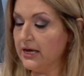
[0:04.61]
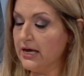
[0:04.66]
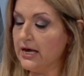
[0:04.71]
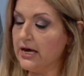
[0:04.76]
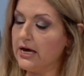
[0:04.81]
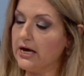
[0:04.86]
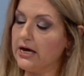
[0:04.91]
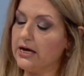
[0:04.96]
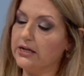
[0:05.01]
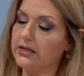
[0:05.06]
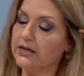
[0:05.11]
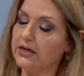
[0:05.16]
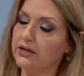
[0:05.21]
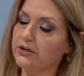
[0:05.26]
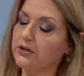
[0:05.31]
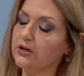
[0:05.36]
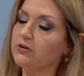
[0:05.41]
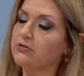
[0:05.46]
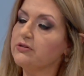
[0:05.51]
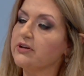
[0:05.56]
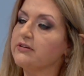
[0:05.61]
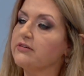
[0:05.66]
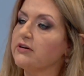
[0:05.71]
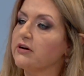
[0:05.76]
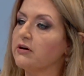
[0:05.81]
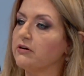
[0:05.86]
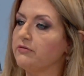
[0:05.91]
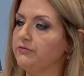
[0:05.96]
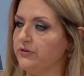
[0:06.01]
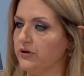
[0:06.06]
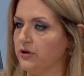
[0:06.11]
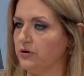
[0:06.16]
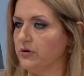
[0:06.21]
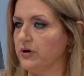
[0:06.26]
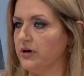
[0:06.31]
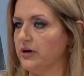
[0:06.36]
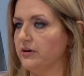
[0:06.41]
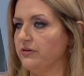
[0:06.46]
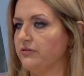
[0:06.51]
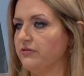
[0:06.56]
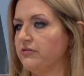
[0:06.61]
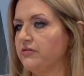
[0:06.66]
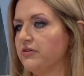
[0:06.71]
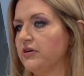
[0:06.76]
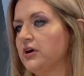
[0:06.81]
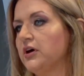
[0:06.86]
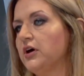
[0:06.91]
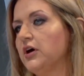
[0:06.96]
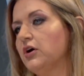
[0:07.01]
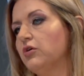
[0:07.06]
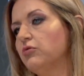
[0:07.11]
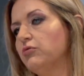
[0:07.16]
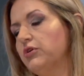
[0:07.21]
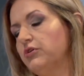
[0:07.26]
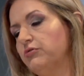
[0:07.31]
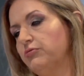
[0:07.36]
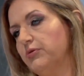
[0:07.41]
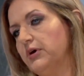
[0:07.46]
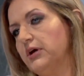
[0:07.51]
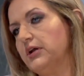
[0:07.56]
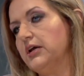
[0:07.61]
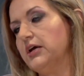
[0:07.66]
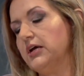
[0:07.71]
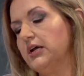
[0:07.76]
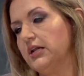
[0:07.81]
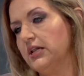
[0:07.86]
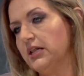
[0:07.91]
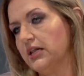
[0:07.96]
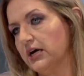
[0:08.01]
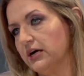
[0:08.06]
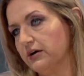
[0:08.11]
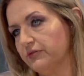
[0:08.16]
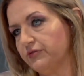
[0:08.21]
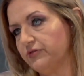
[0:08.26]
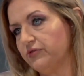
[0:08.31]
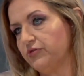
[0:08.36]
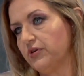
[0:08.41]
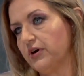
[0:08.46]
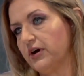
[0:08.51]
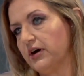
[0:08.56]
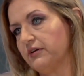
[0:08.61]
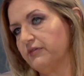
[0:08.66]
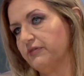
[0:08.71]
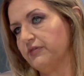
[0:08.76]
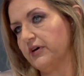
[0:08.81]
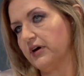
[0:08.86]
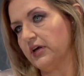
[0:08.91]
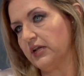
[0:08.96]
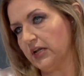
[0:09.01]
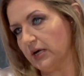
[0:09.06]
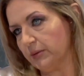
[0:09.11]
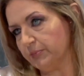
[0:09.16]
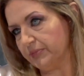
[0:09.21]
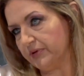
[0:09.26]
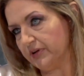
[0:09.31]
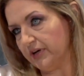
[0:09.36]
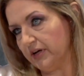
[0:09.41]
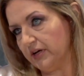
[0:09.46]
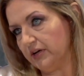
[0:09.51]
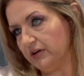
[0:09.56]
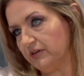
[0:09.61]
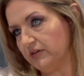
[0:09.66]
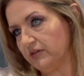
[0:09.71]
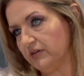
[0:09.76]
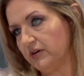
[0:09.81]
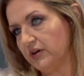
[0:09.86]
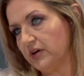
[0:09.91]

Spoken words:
And I know that our viewers would really love to have an update